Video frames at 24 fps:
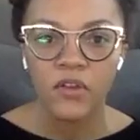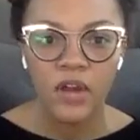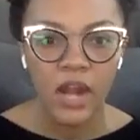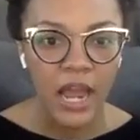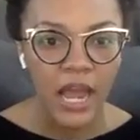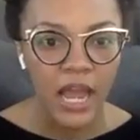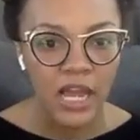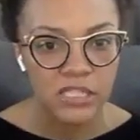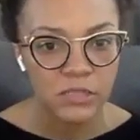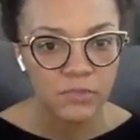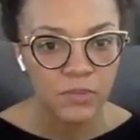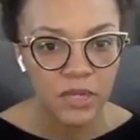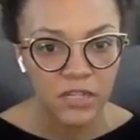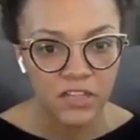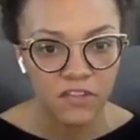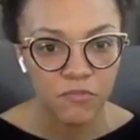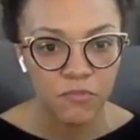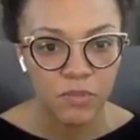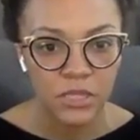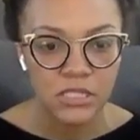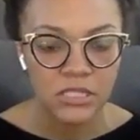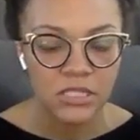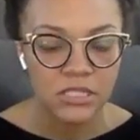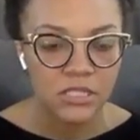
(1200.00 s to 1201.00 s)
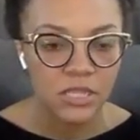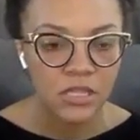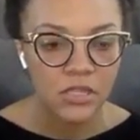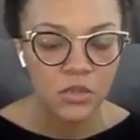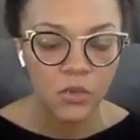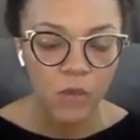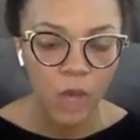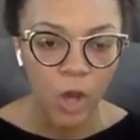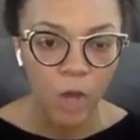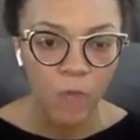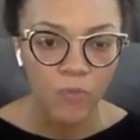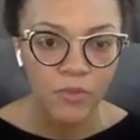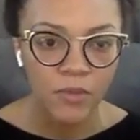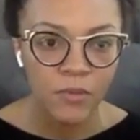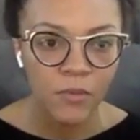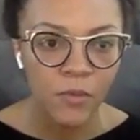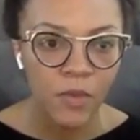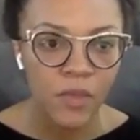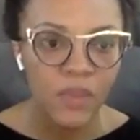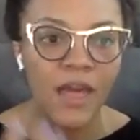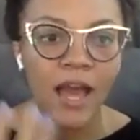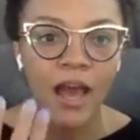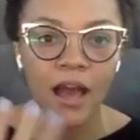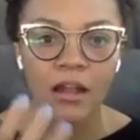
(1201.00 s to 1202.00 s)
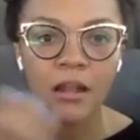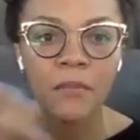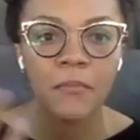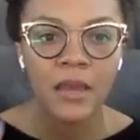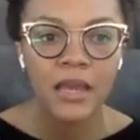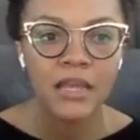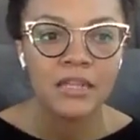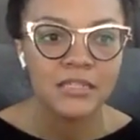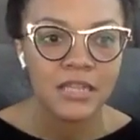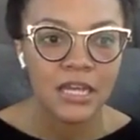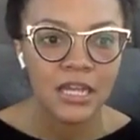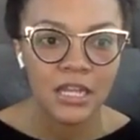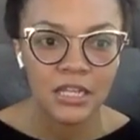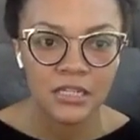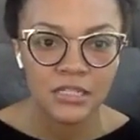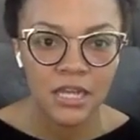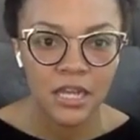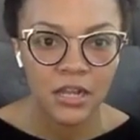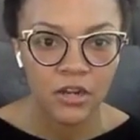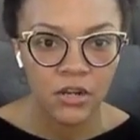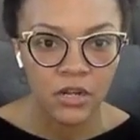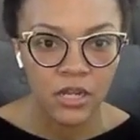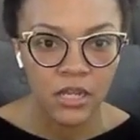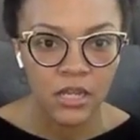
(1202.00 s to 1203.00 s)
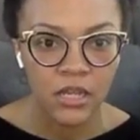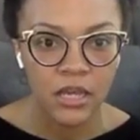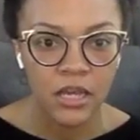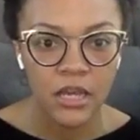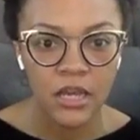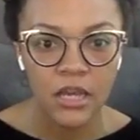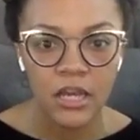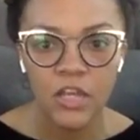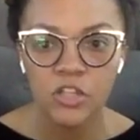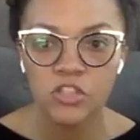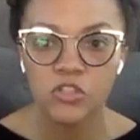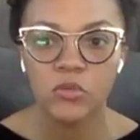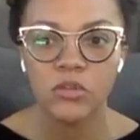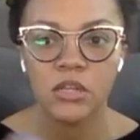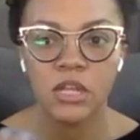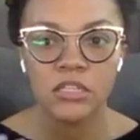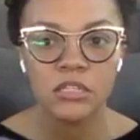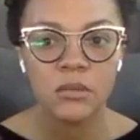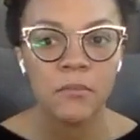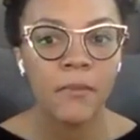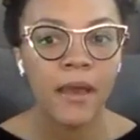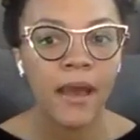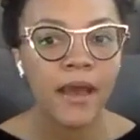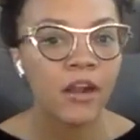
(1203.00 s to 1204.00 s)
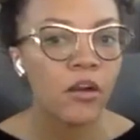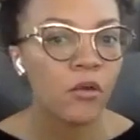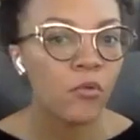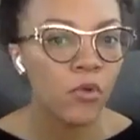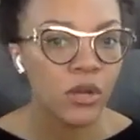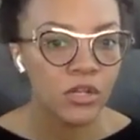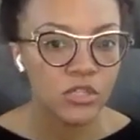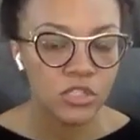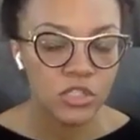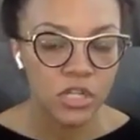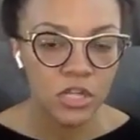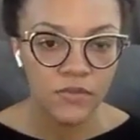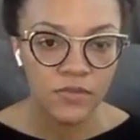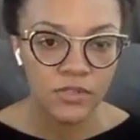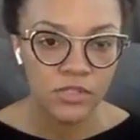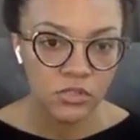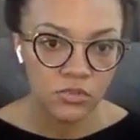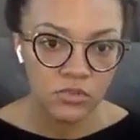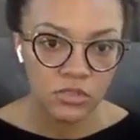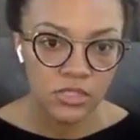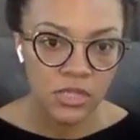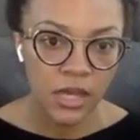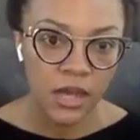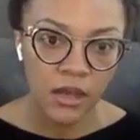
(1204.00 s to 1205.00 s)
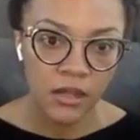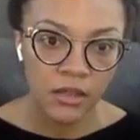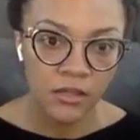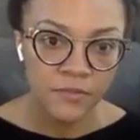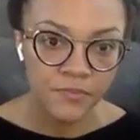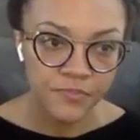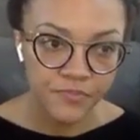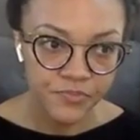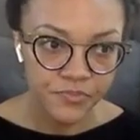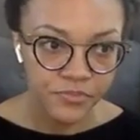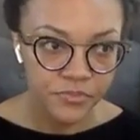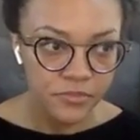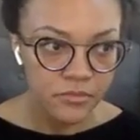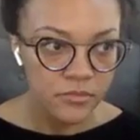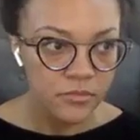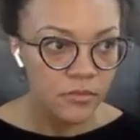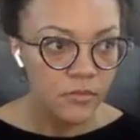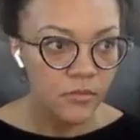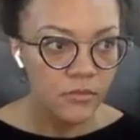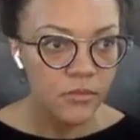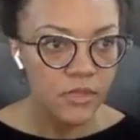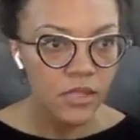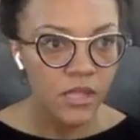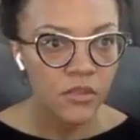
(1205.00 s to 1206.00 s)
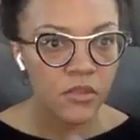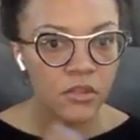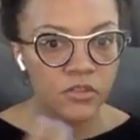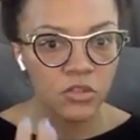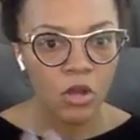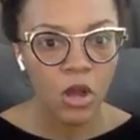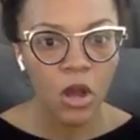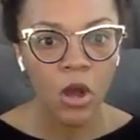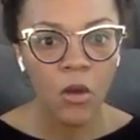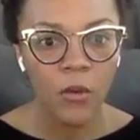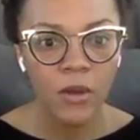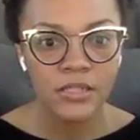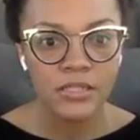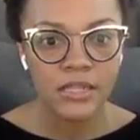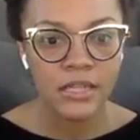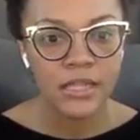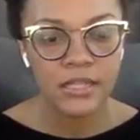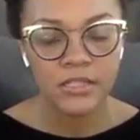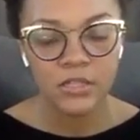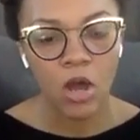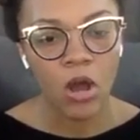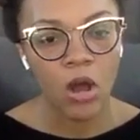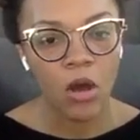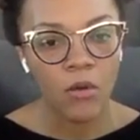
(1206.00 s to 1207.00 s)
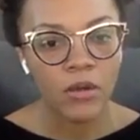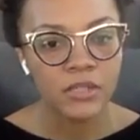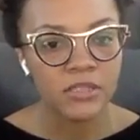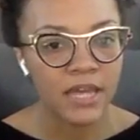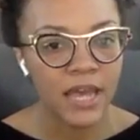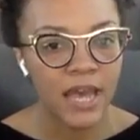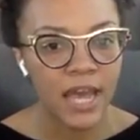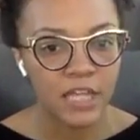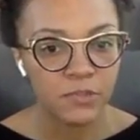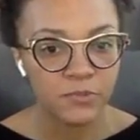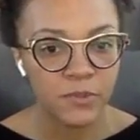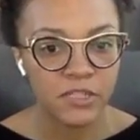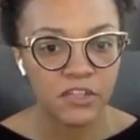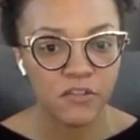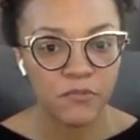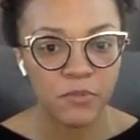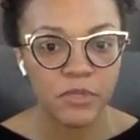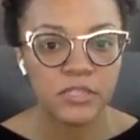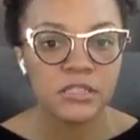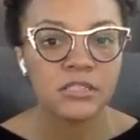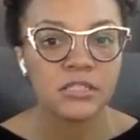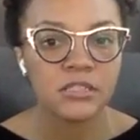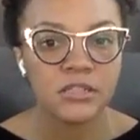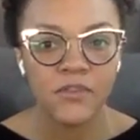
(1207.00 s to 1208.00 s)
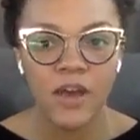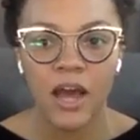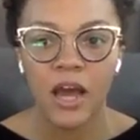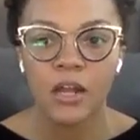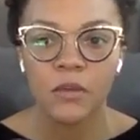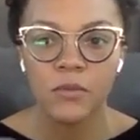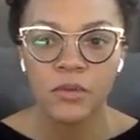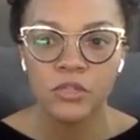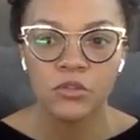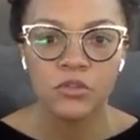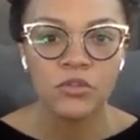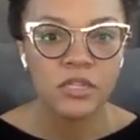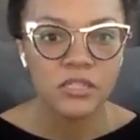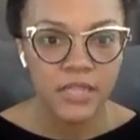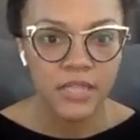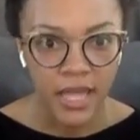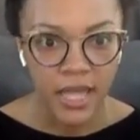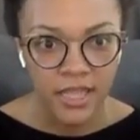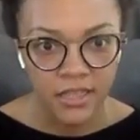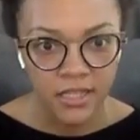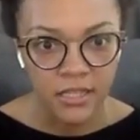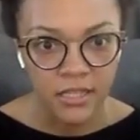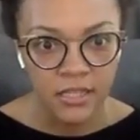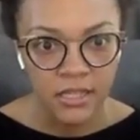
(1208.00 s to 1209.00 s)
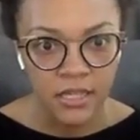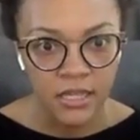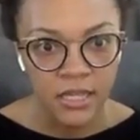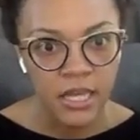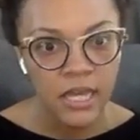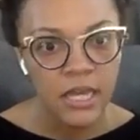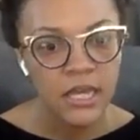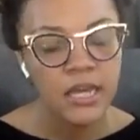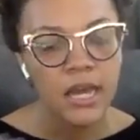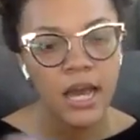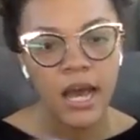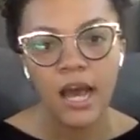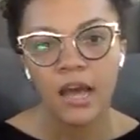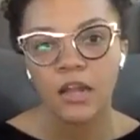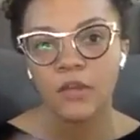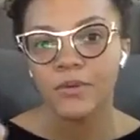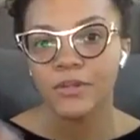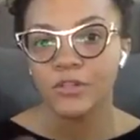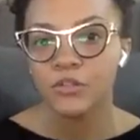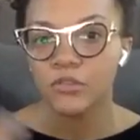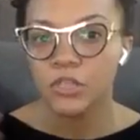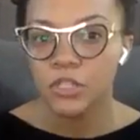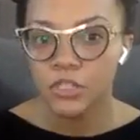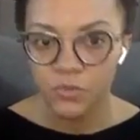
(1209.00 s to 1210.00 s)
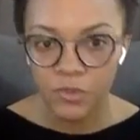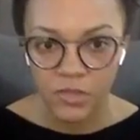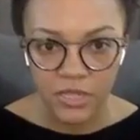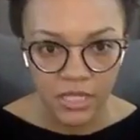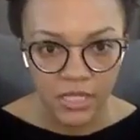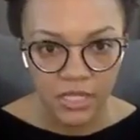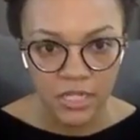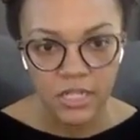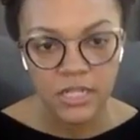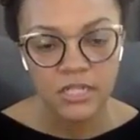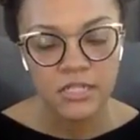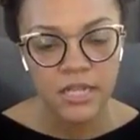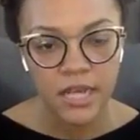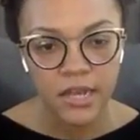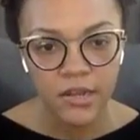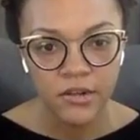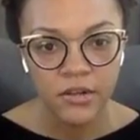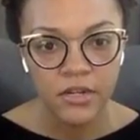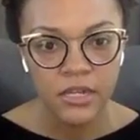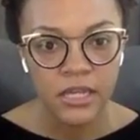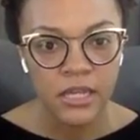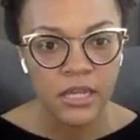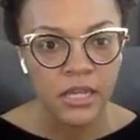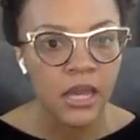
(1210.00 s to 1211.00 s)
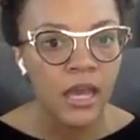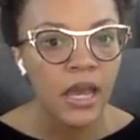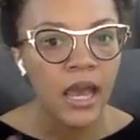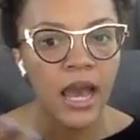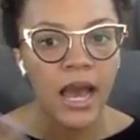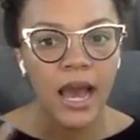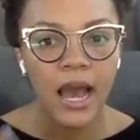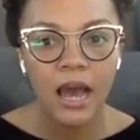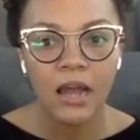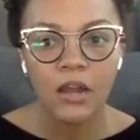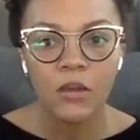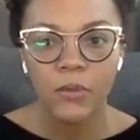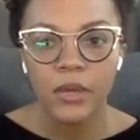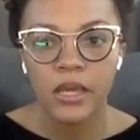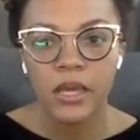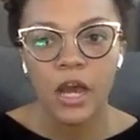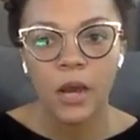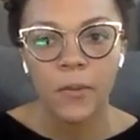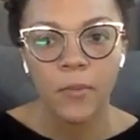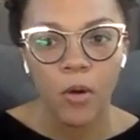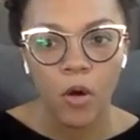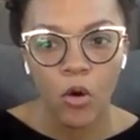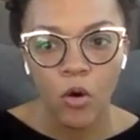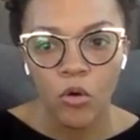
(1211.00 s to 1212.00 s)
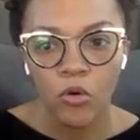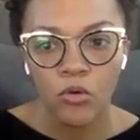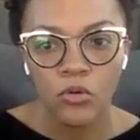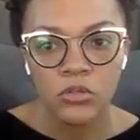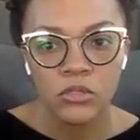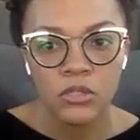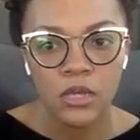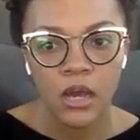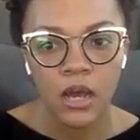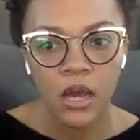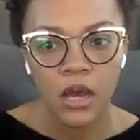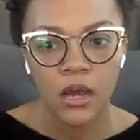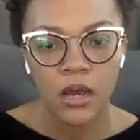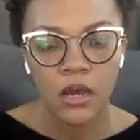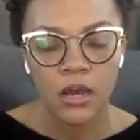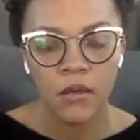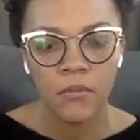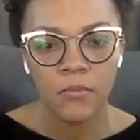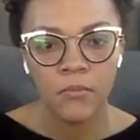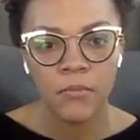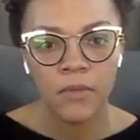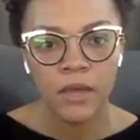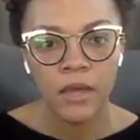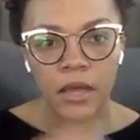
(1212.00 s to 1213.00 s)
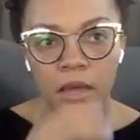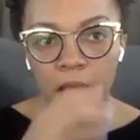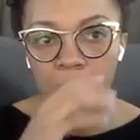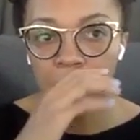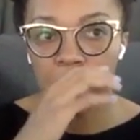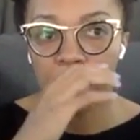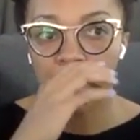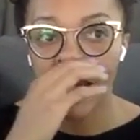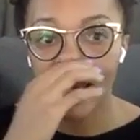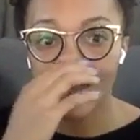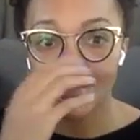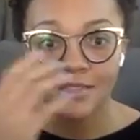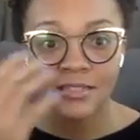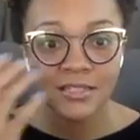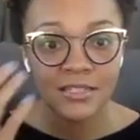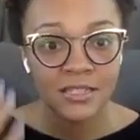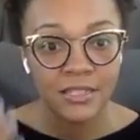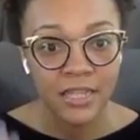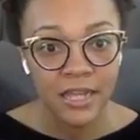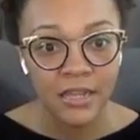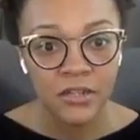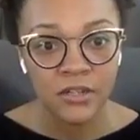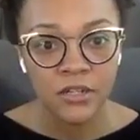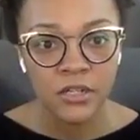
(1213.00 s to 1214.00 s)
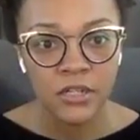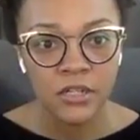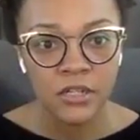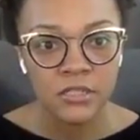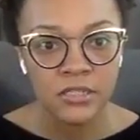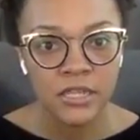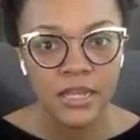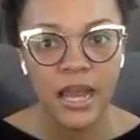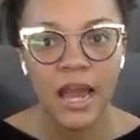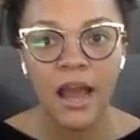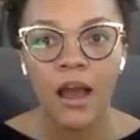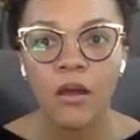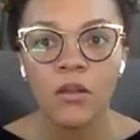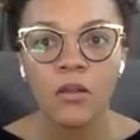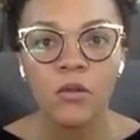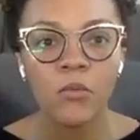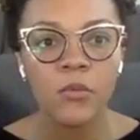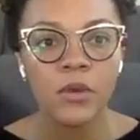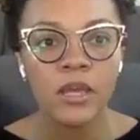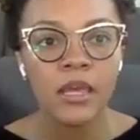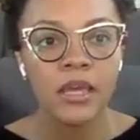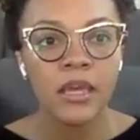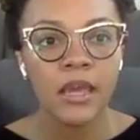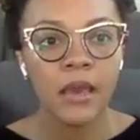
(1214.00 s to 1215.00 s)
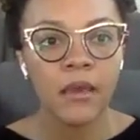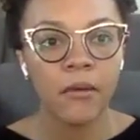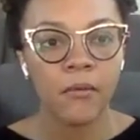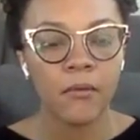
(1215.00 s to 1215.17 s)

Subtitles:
aspect of business that you help them with, how to maintain integrity. So it doesn't matter what service you sell. It's always an aspect of business of how do we do this ethically? How do we do this within integrity? How do we uphold best standards? Like how do we